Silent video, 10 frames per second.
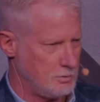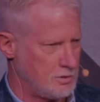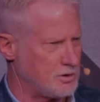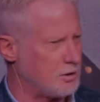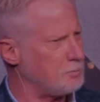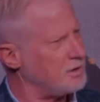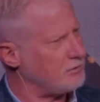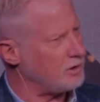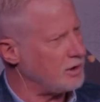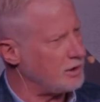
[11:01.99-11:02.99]
It is a heartbeat of
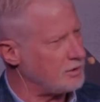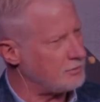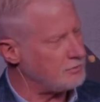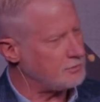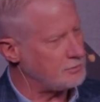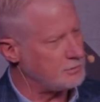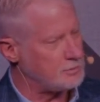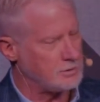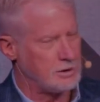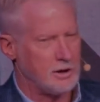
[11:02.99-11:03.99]
love.
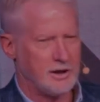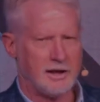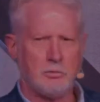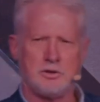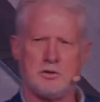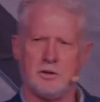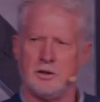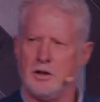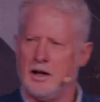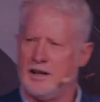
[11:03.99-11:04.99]
And I want you to,
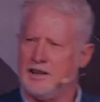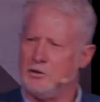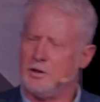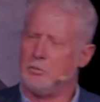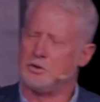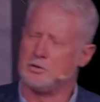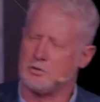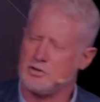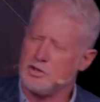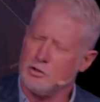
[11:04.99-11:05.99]
I literally want your
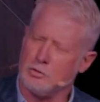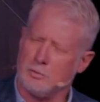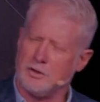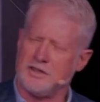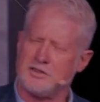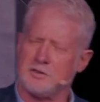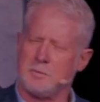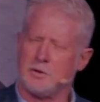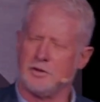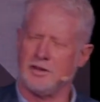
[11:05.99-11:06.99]
soul, I'm going to ask the
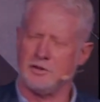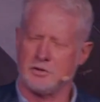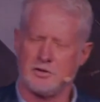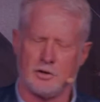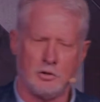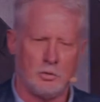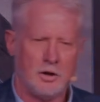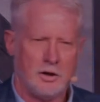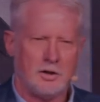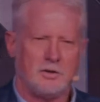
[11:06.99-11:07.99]
Spirit to let your soul
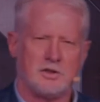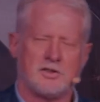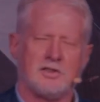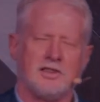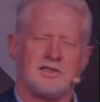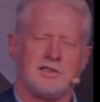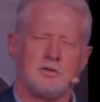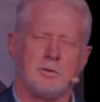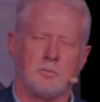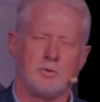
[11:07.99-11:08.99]
just listen to
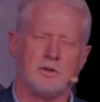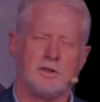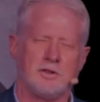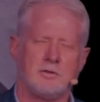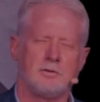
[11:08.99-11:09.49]
Him breathe.